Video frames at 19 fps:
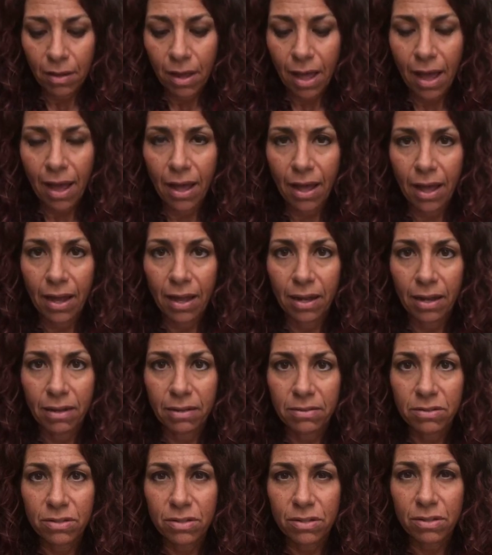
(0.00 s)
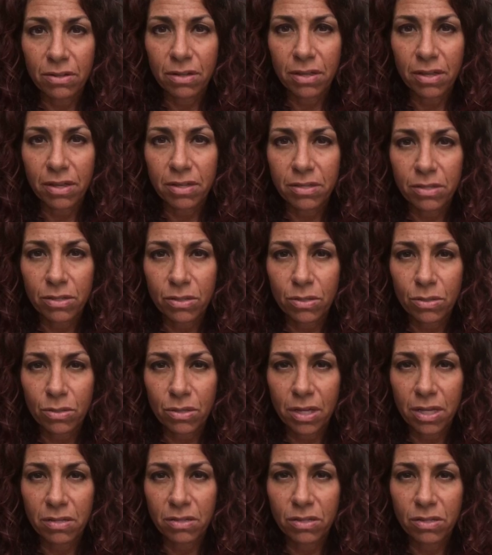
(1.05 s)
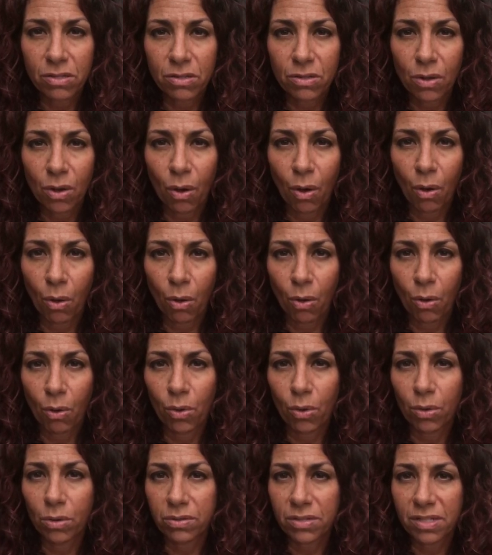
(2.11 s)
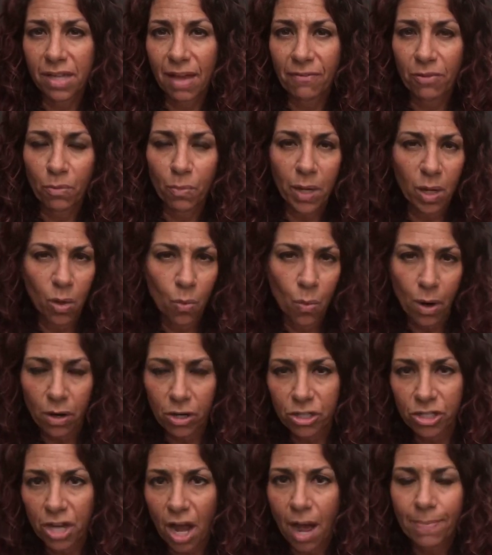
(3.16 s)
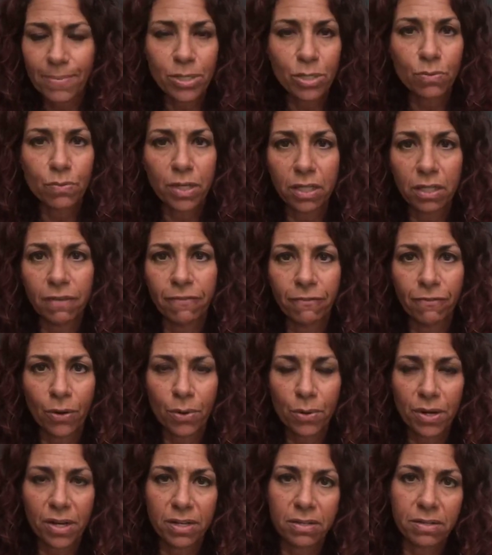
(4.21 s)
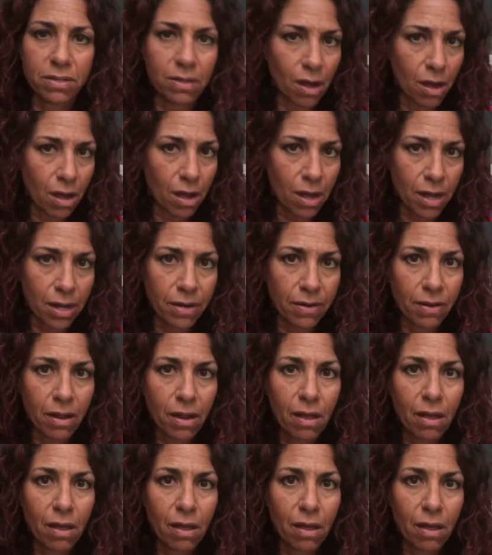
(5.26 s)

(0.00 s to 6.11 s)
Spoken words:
And this whole 7-week workshop is really focused on